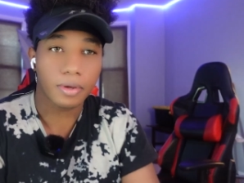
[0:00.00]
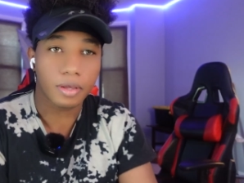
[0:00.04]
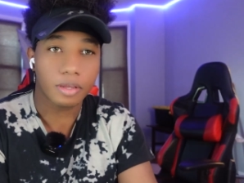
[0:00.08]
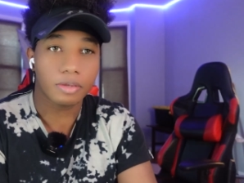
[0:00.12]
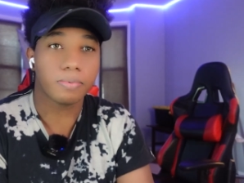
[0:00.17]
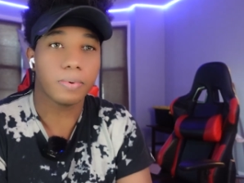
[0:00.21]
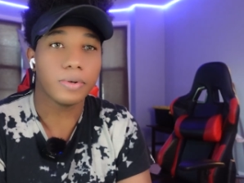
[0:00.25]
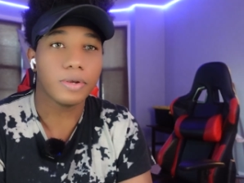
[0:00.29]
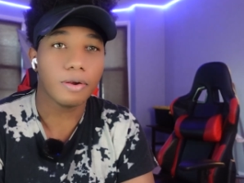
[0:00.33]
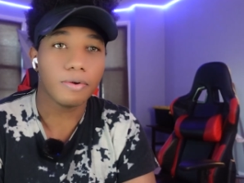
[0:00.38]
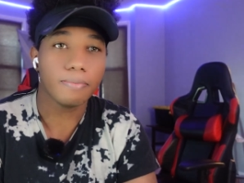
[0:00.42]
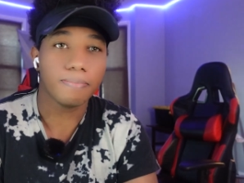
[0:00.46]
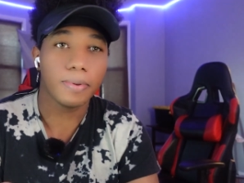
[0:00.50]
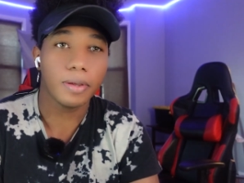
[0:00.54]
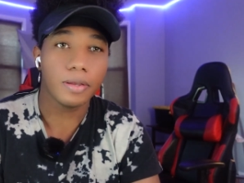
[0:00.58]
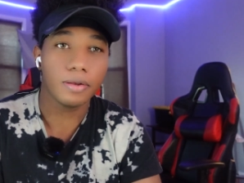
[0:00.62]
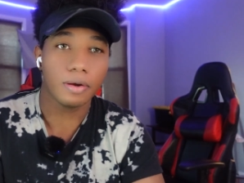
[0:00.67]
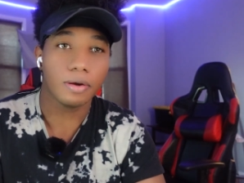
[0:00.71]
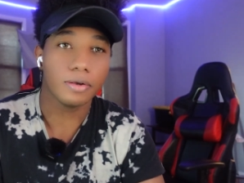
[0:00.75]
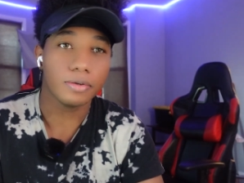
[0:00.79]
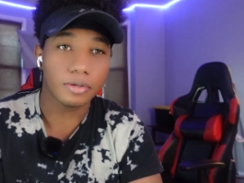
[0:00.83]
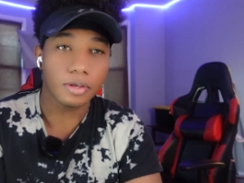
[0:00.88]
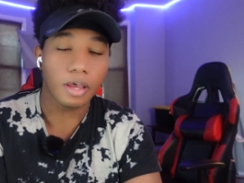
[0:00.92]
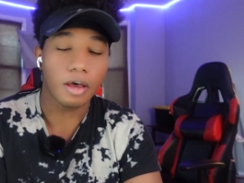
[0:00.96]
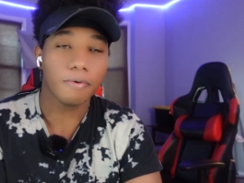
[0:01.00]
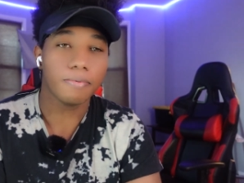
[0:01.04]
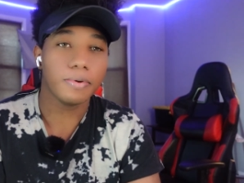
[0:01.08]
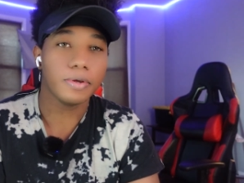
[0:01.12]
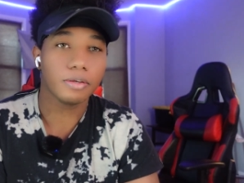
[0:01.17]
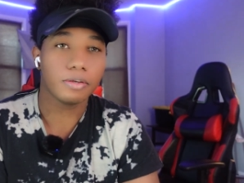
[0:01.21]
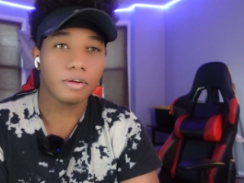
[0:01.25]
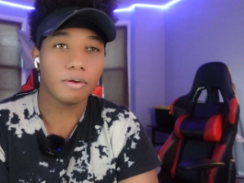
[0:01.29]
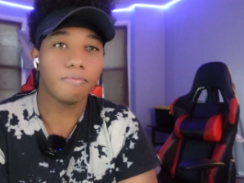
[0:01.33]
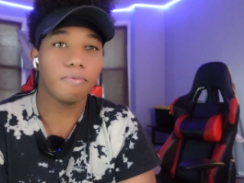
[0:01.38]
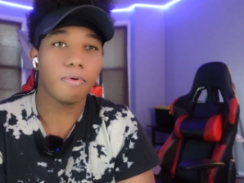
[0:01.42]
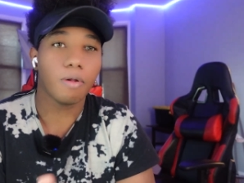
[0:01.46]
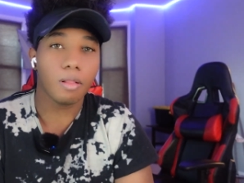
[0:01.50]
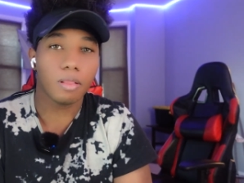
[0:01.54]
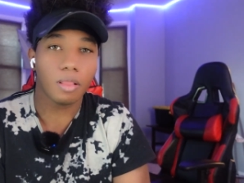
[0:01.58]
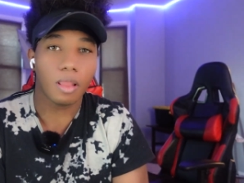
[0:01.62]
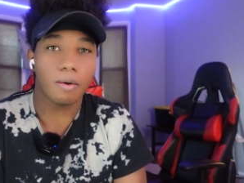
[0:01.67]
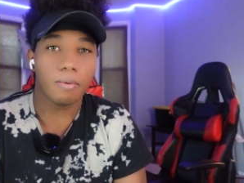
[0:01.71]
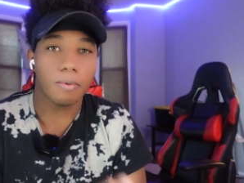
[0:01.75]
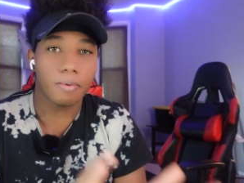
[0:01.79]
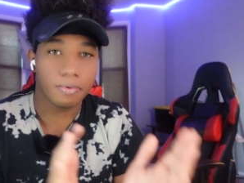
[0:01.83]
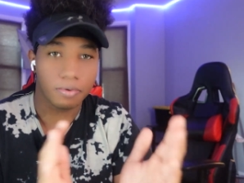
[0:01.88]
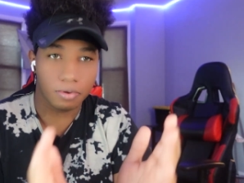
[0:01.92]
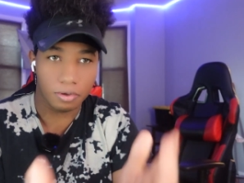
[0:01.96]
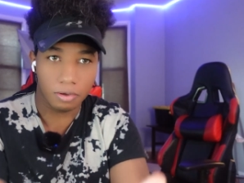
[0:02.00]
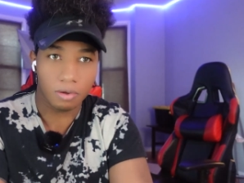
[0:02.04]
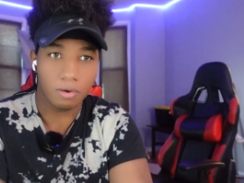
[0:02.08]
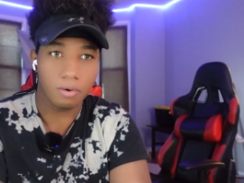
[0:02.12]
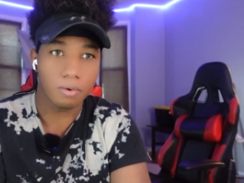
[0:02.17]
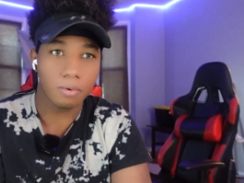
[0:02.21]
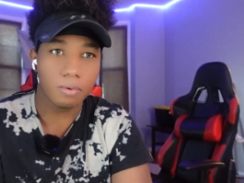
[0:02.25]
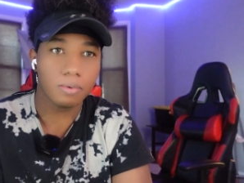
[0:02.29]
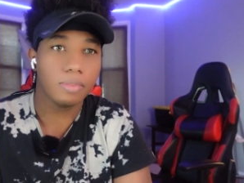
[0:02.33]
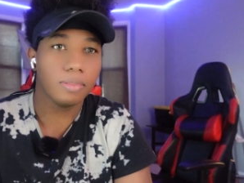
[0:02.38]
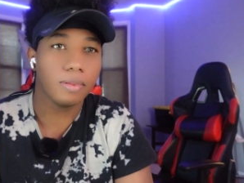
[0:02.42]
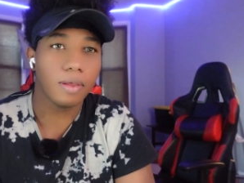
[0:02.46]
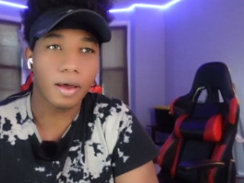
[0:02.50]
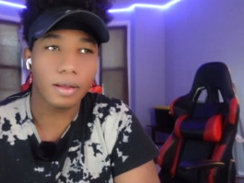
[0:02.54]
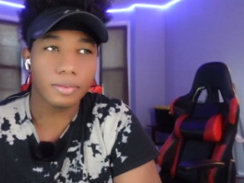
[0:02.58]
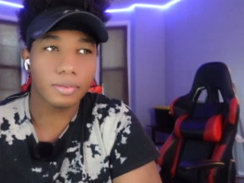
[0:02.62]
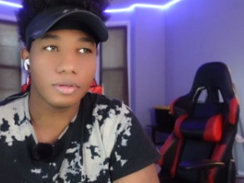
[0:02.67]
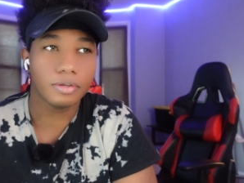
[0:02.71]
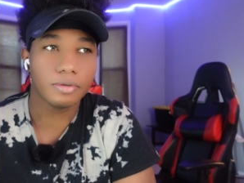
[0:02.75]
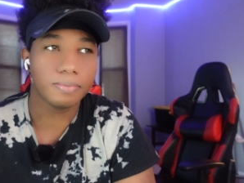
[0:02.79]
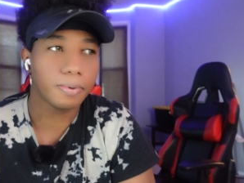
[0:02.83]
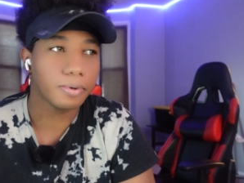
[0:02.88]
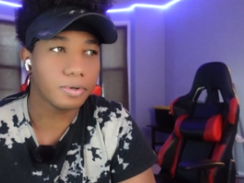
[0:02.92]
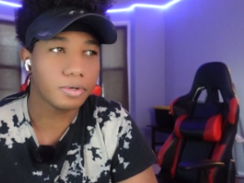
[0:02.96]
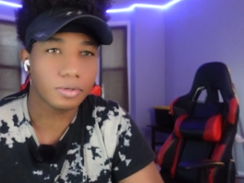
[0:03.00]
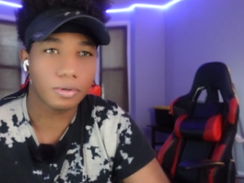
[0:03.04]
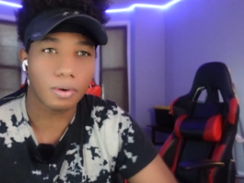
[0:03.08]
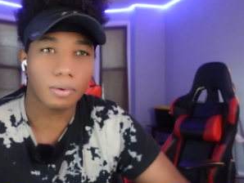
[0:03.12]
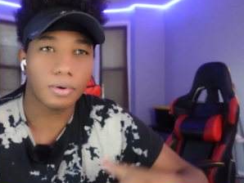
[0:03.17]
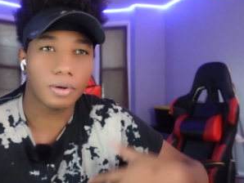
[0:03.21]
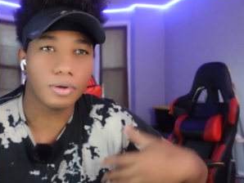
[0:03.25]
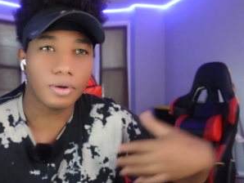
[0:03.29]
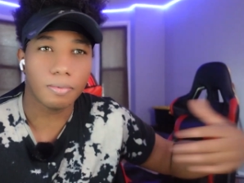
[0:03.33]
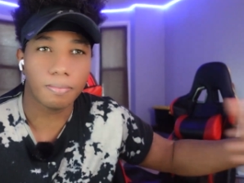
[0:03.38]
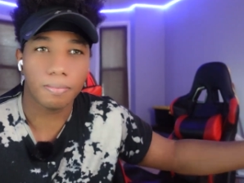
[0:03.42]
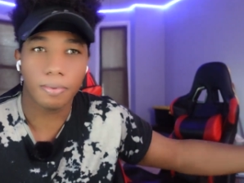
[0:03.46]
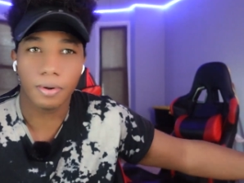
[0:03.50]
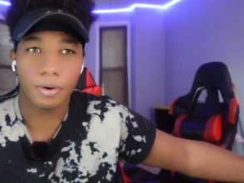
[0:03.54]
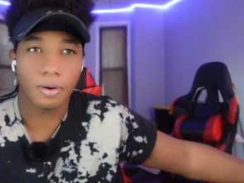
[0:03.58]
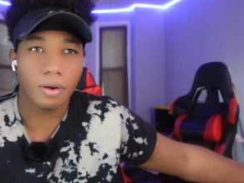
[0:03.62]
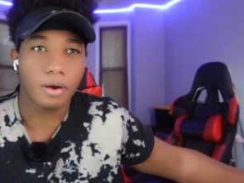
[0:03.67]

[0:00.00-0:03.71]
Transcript: Because when you're being yourself, he's gonna fall in love with you, not this persona you put